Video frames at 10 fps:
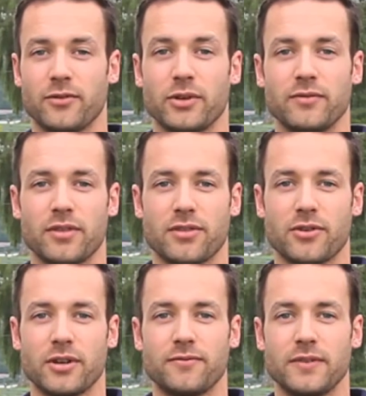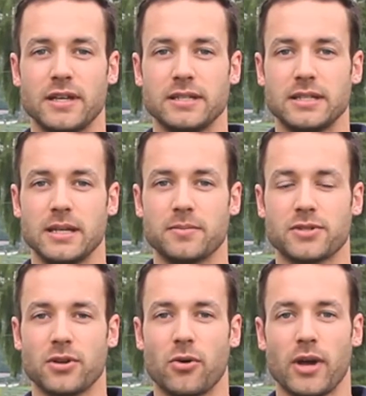or even 30 feet deep.
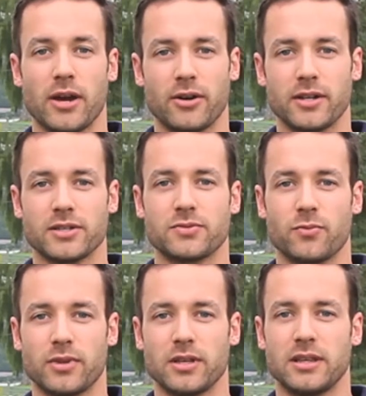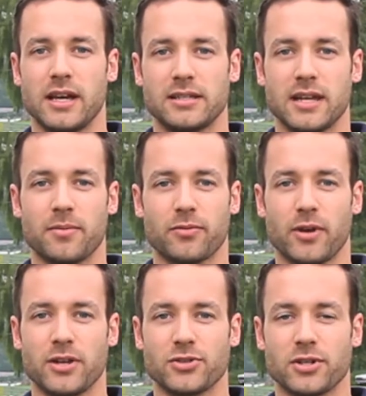So areas within that depth
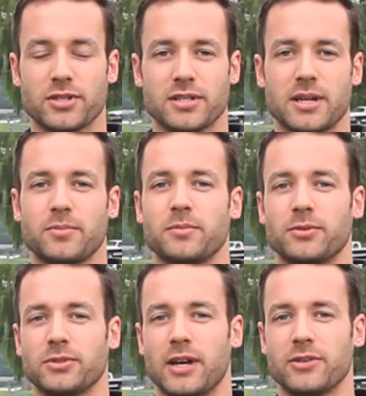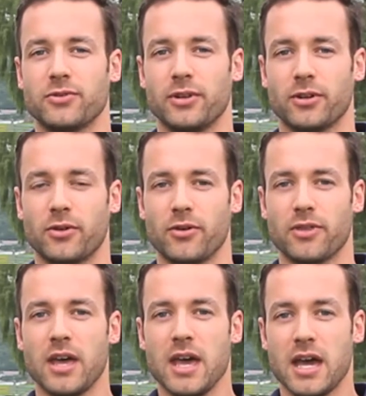range are susceptible to hydrilla growth.
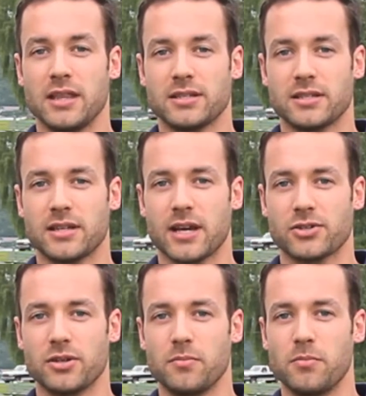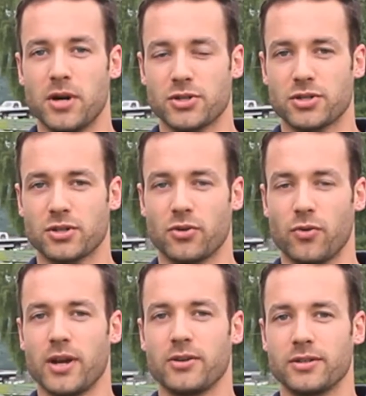And this is actually much
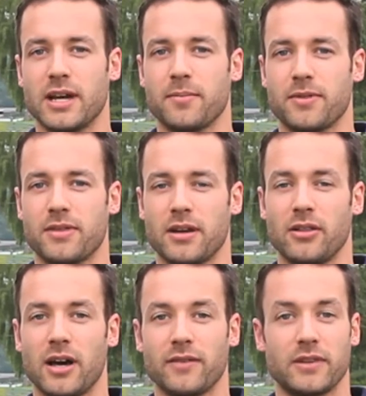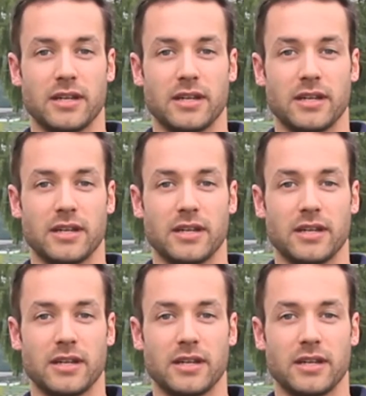greater depth than a lot of the